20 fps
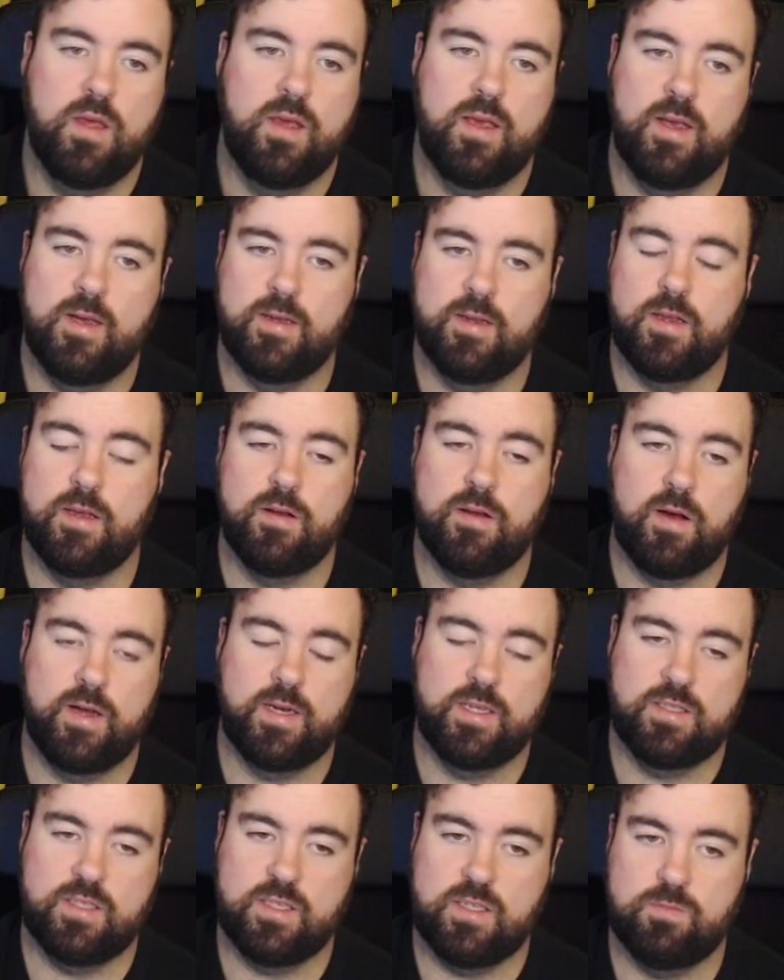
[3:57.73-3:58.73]
In a
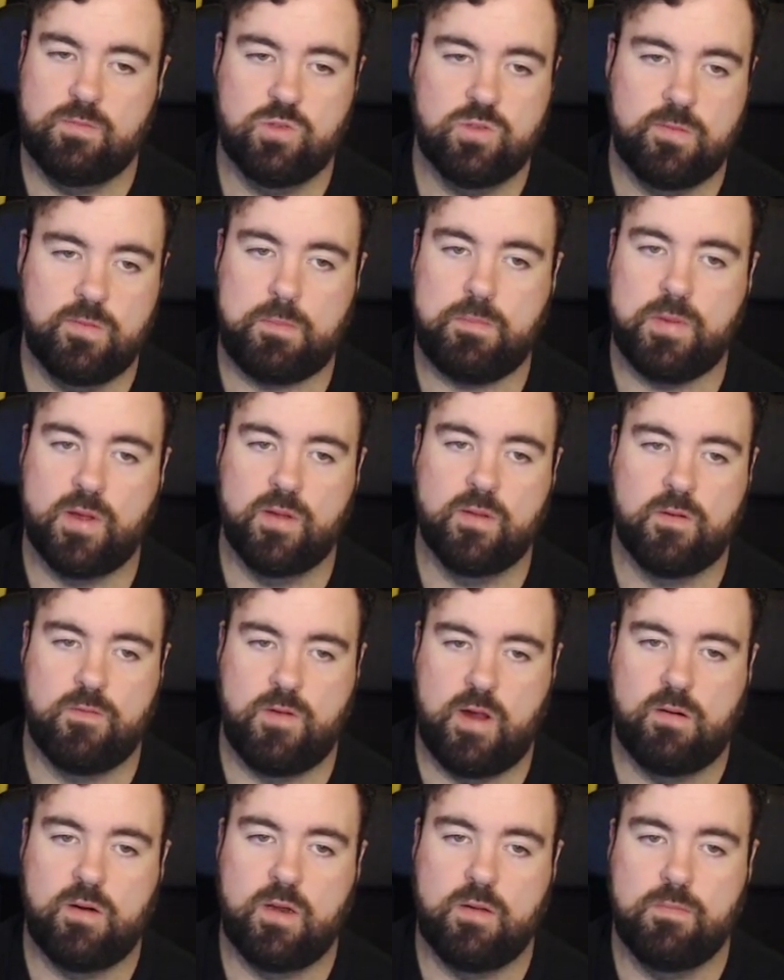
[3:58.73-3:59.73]
United team which will be built
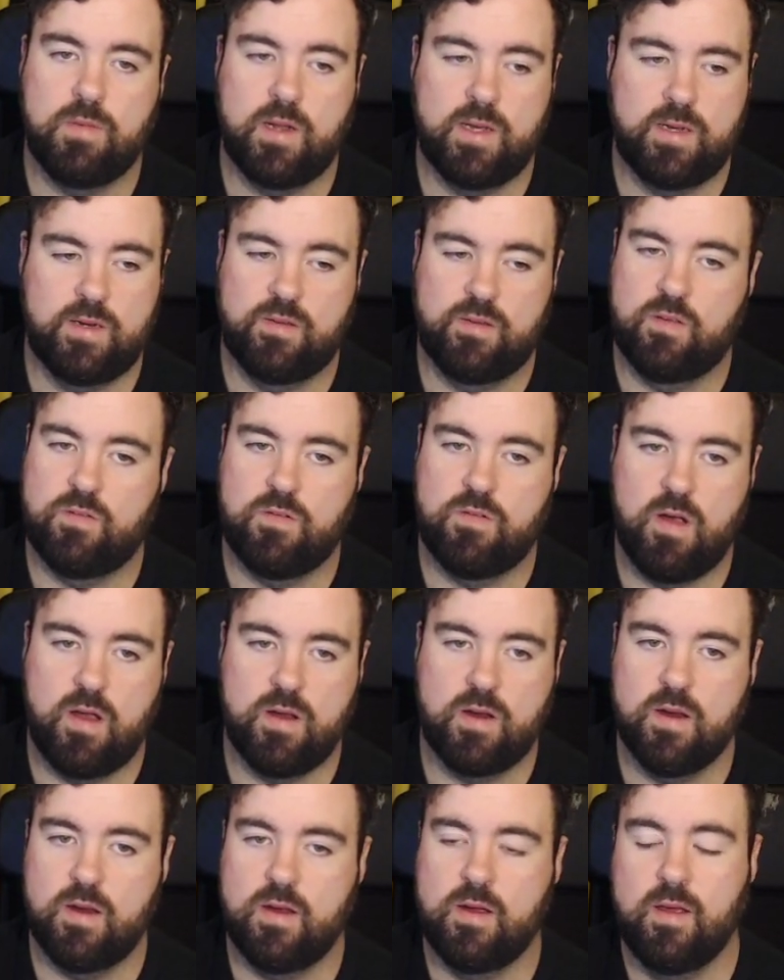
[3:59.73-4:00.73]
around him playing as a
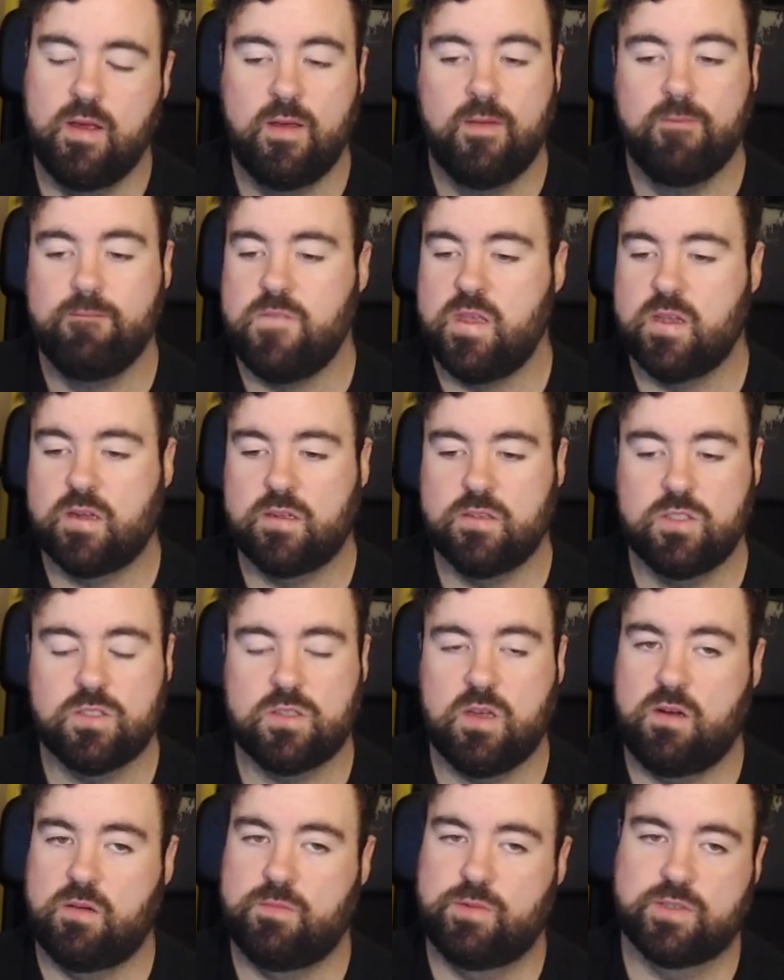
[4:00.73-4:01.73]
striker, you can just
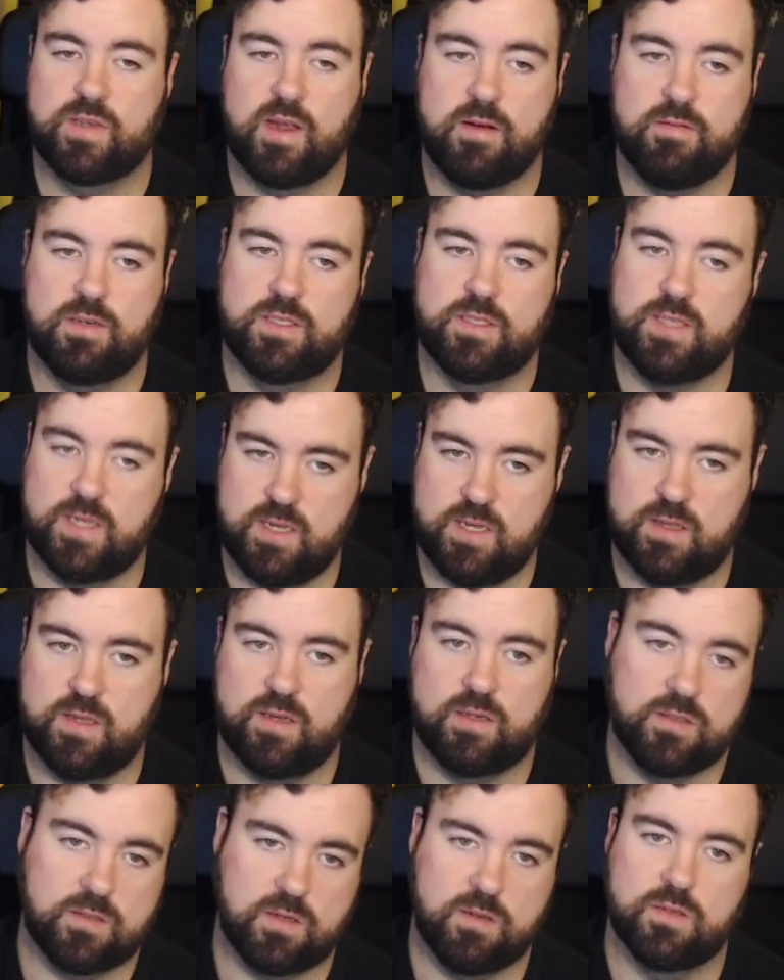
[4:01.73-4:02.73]
almost guarantee that
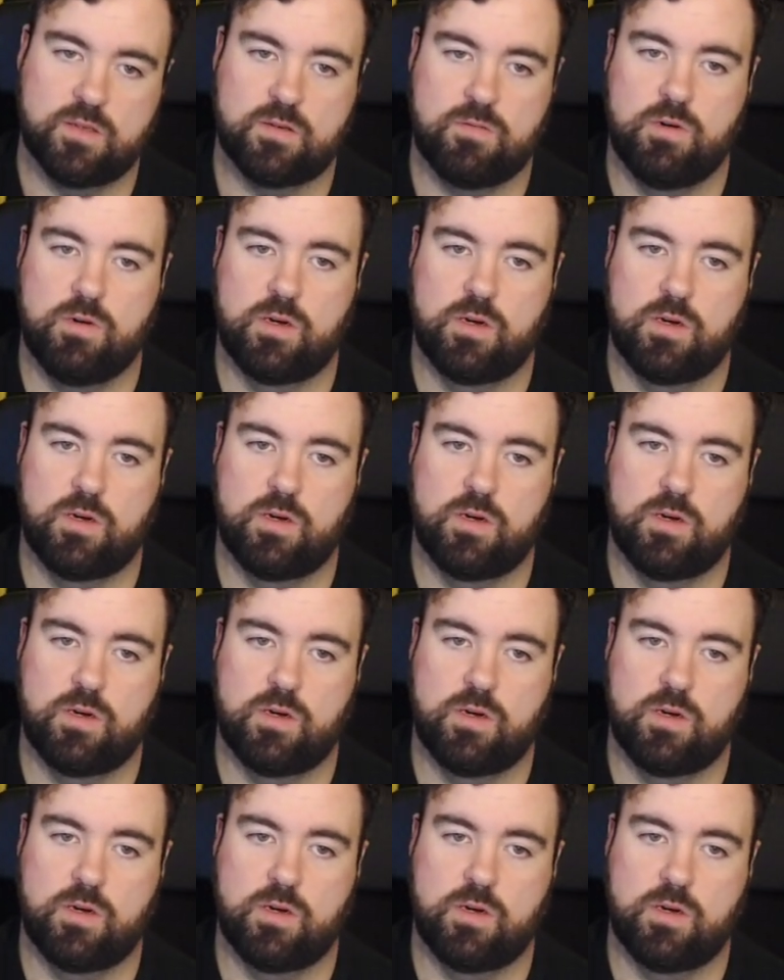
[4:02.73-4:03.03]
he's going to score